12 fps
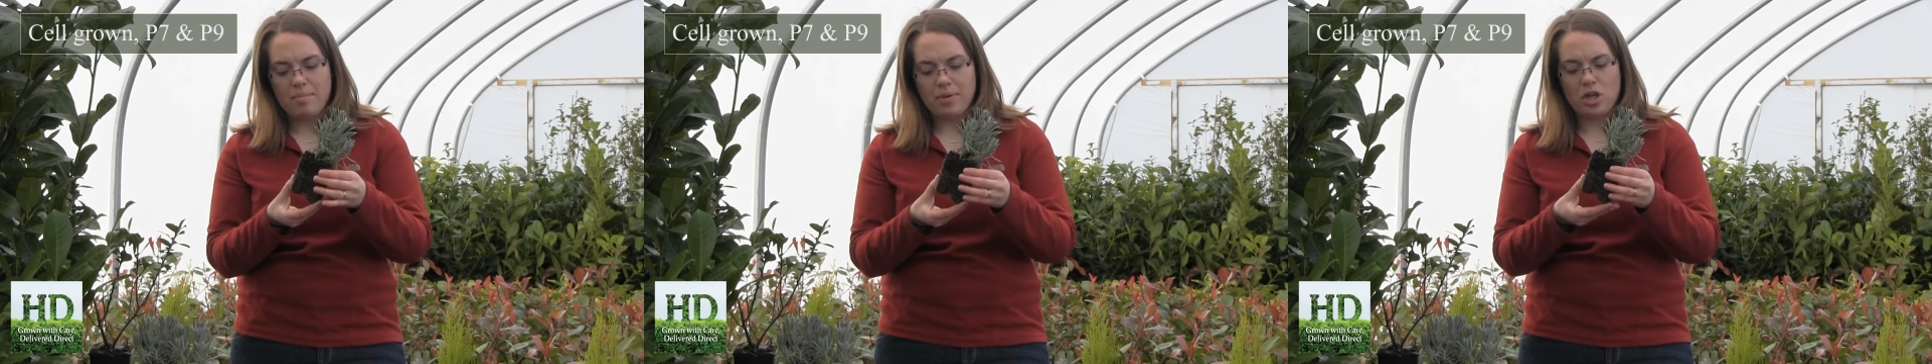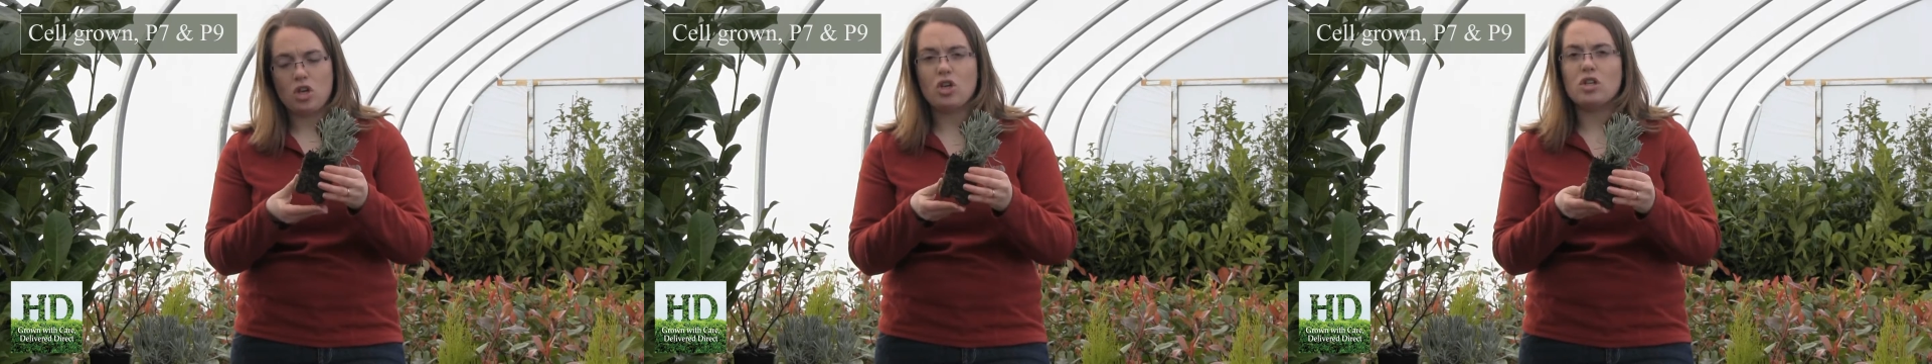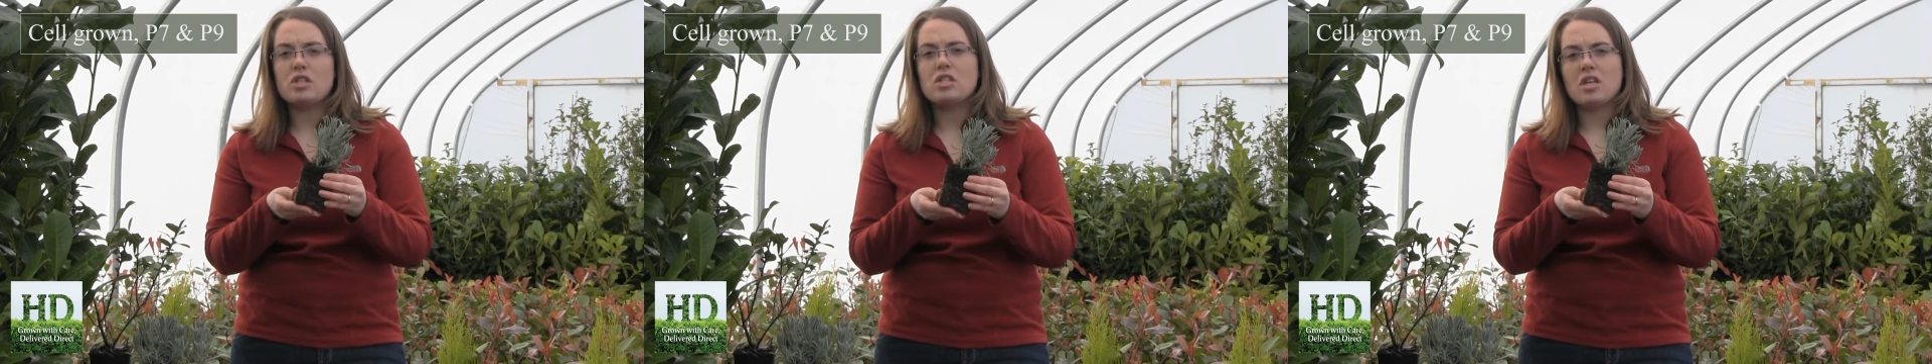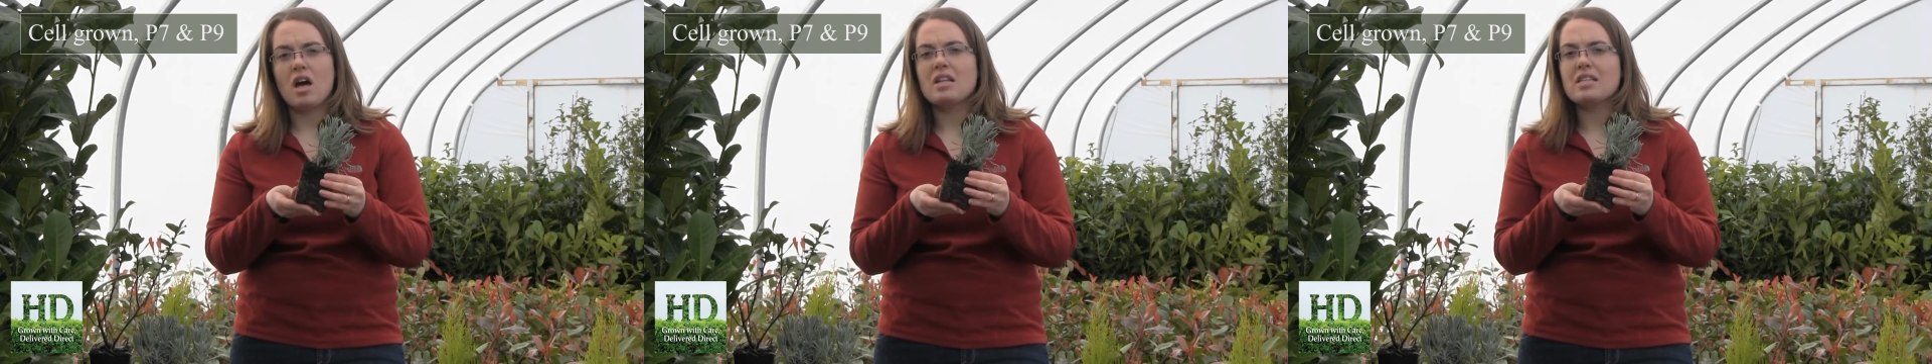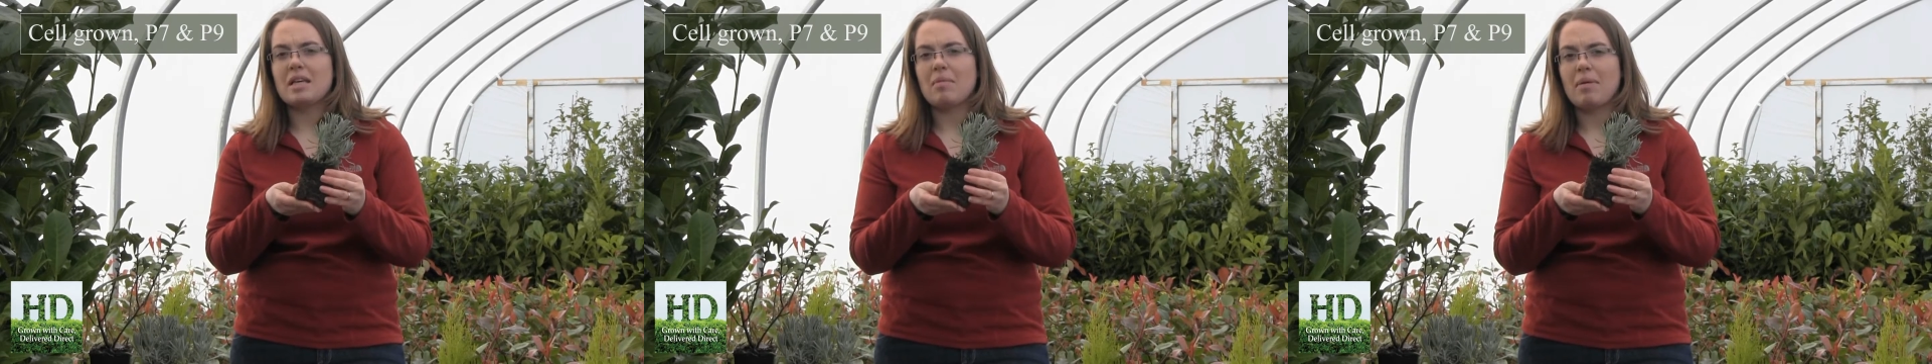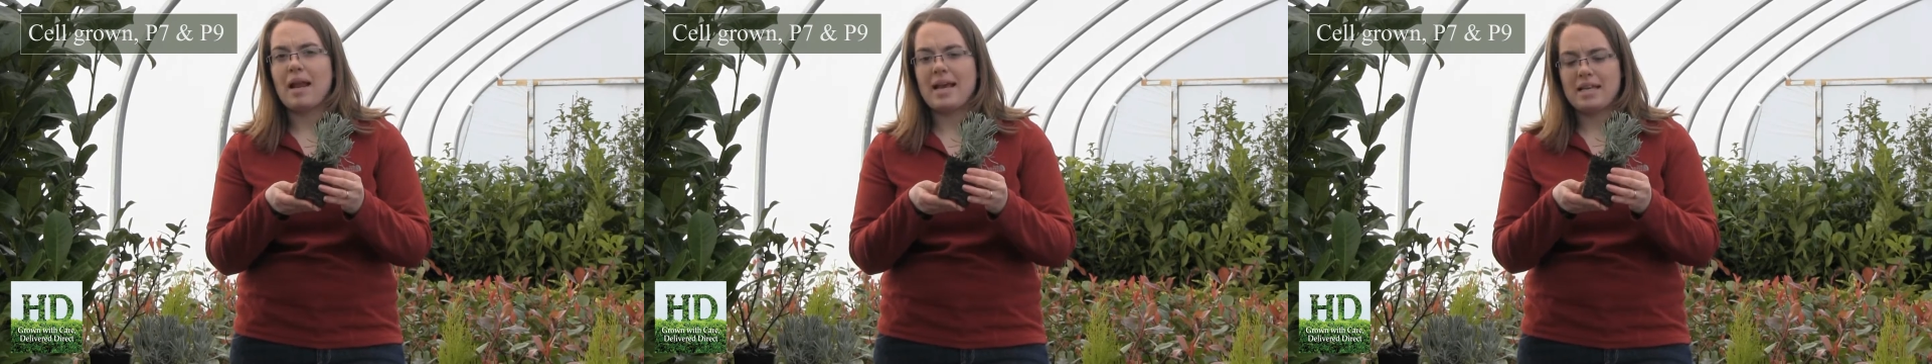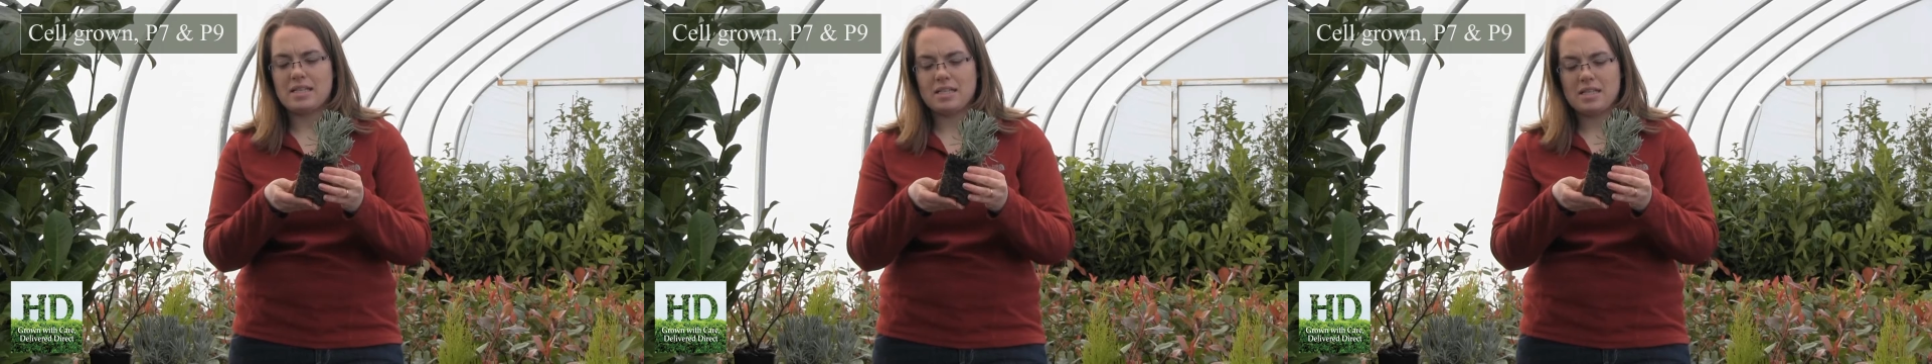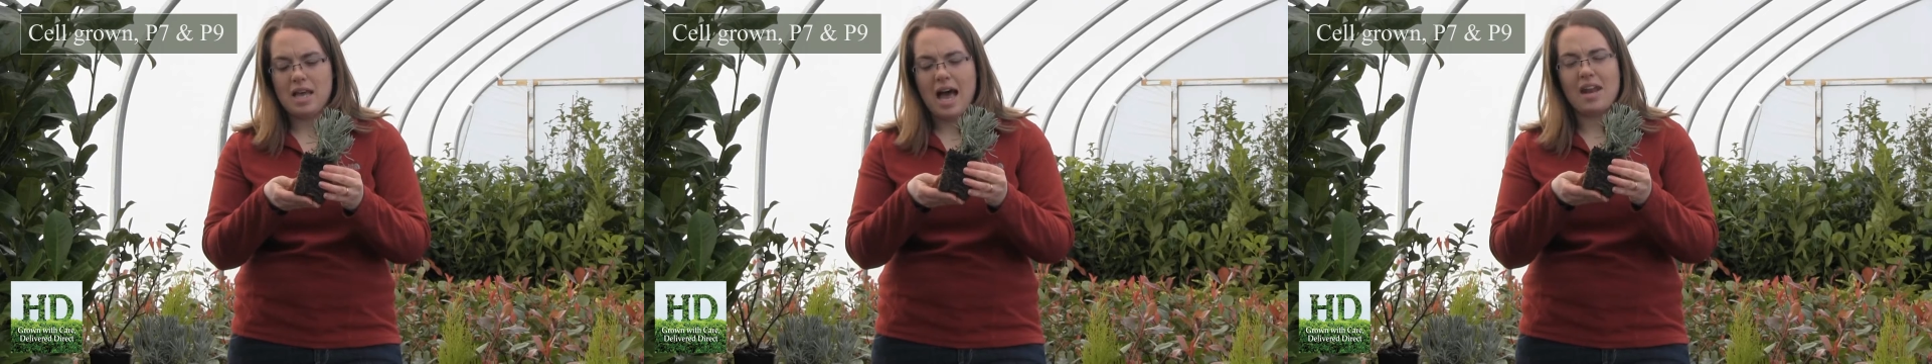but a good starting
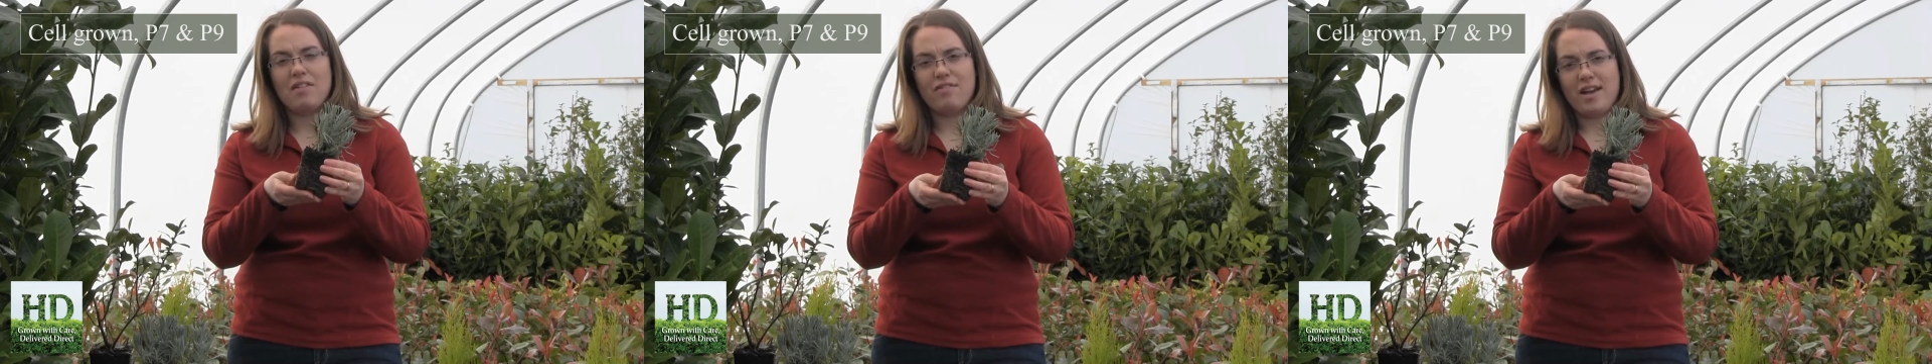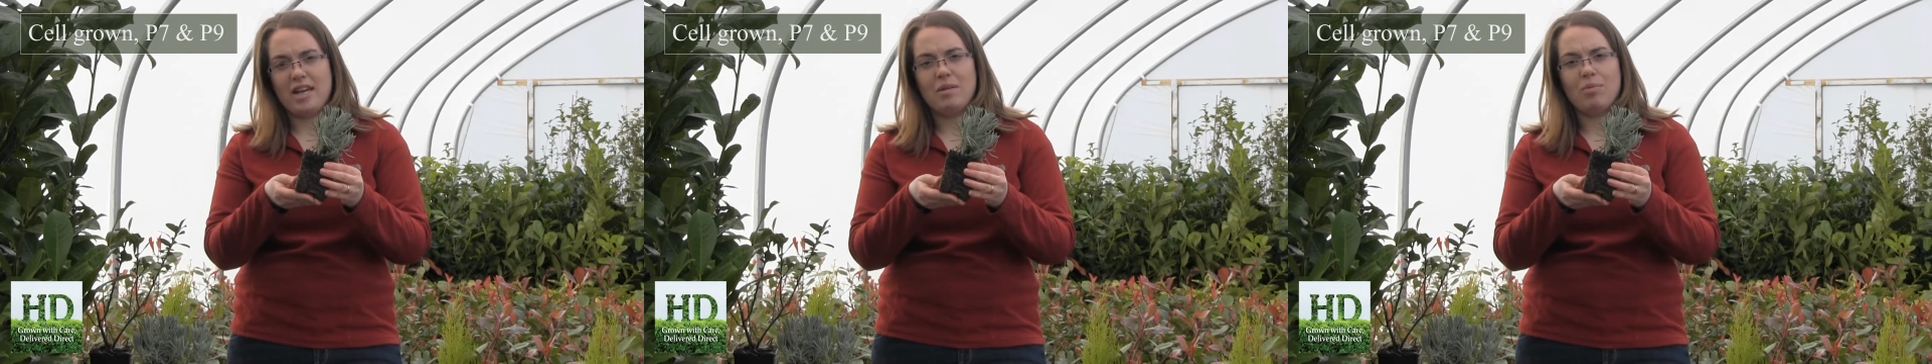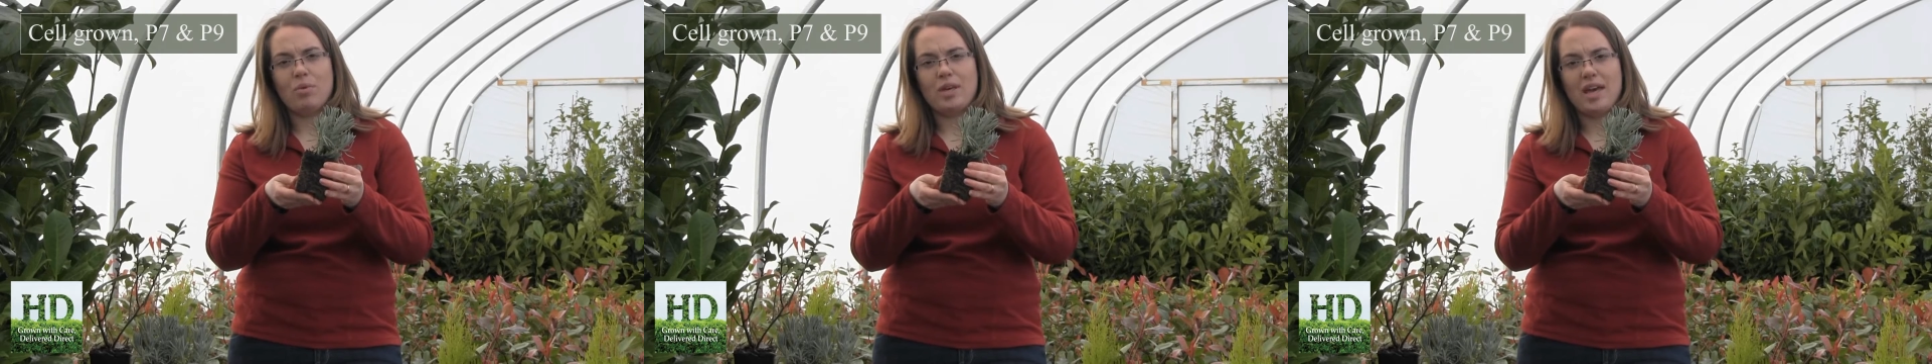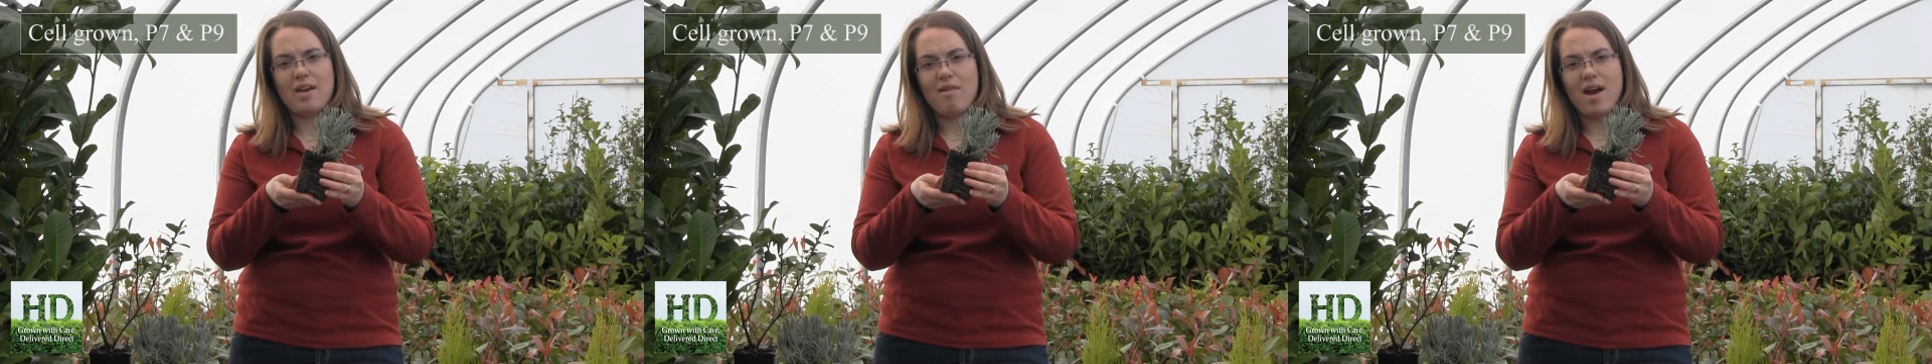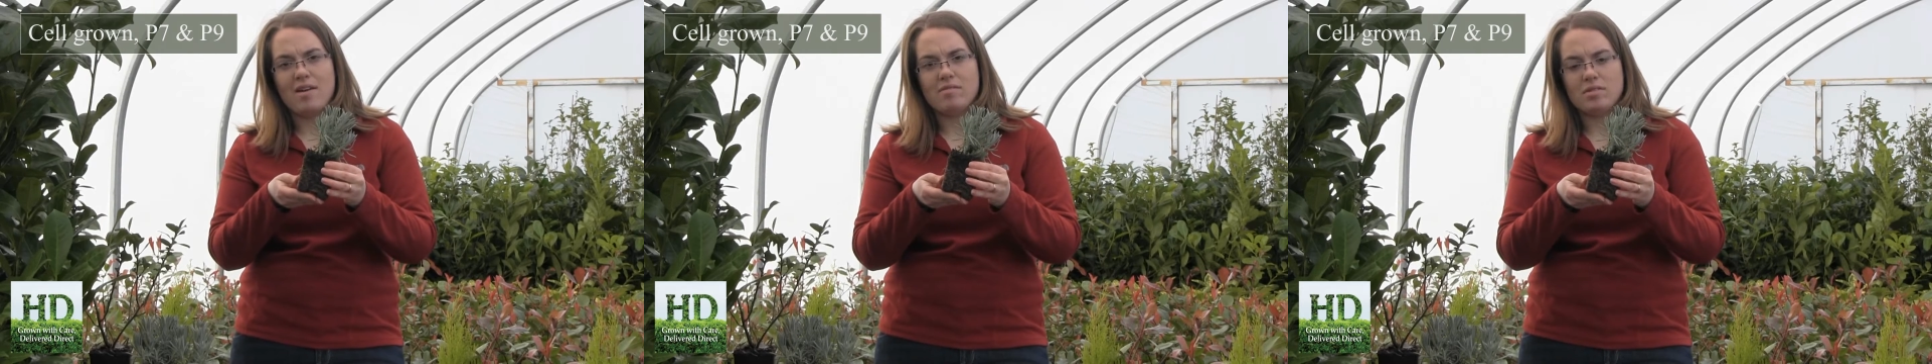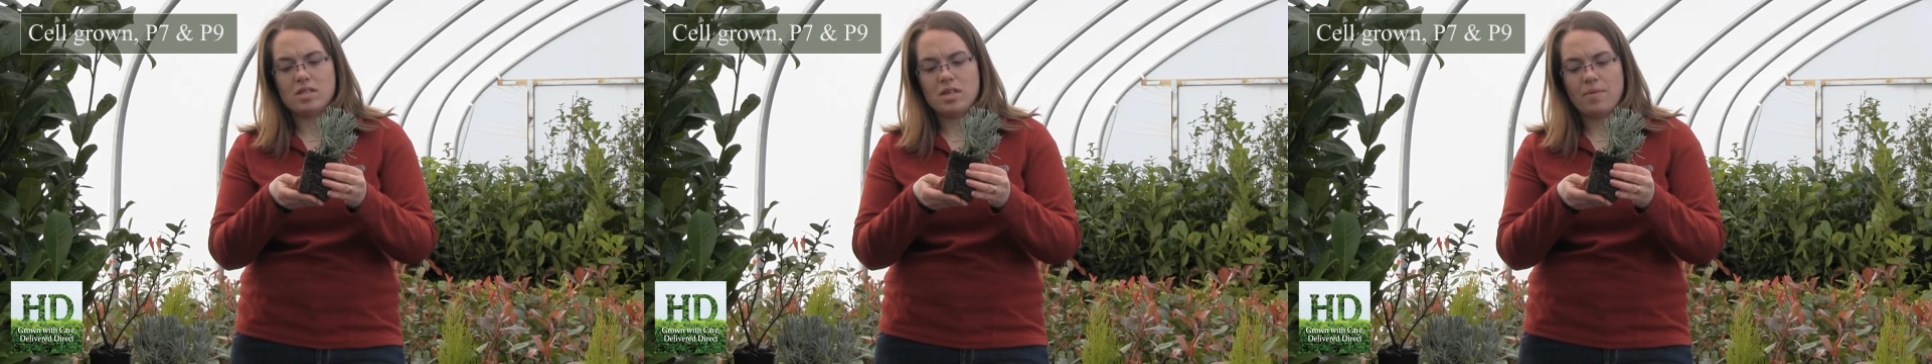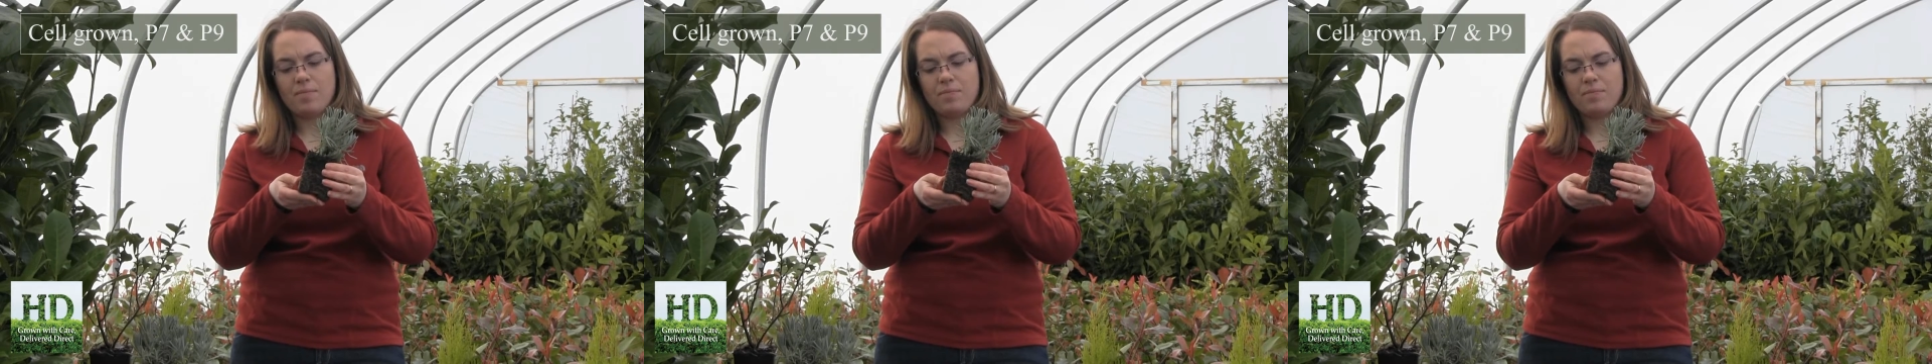place and available year-round.